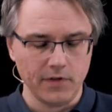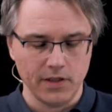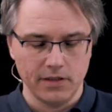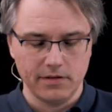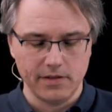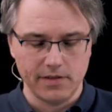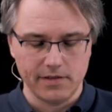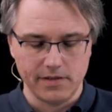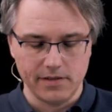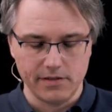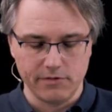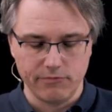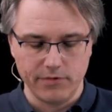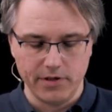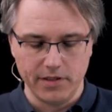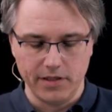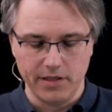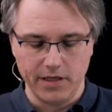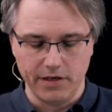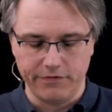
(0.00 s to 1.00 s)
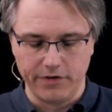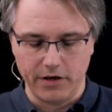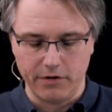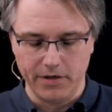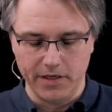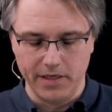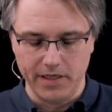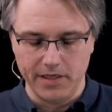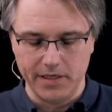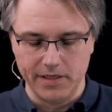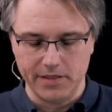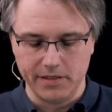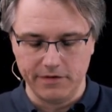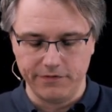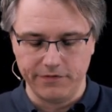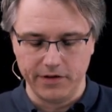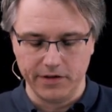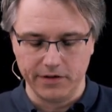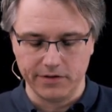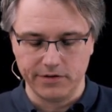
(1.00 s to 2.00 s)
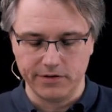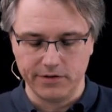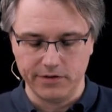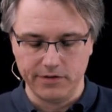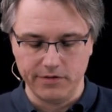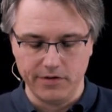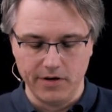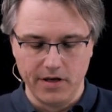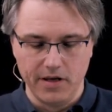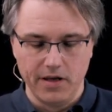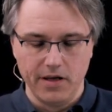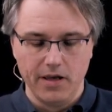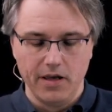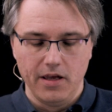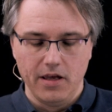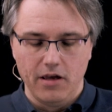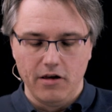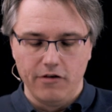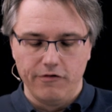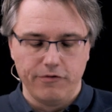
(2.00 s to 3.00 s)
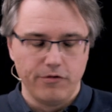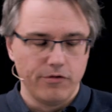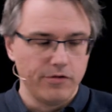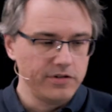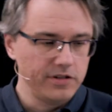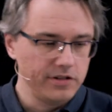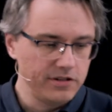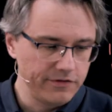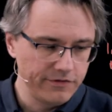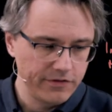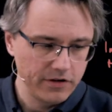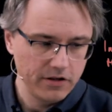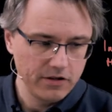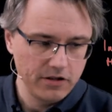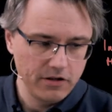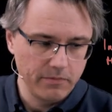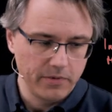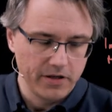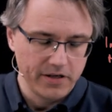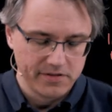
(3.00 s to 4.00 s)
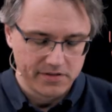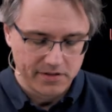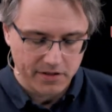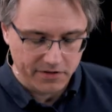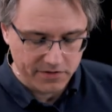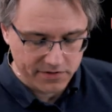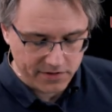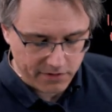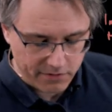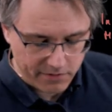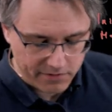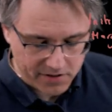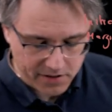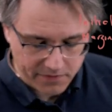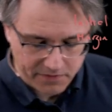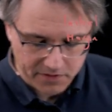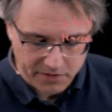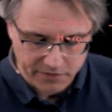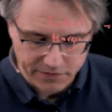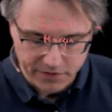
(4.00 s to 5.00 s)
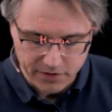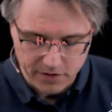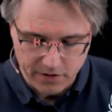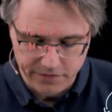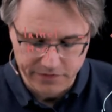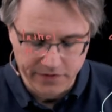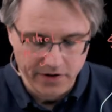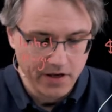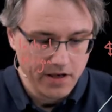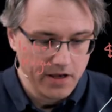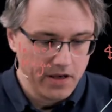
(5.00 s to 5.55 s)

This is really a very easy thing to do. 40 divided by 0.75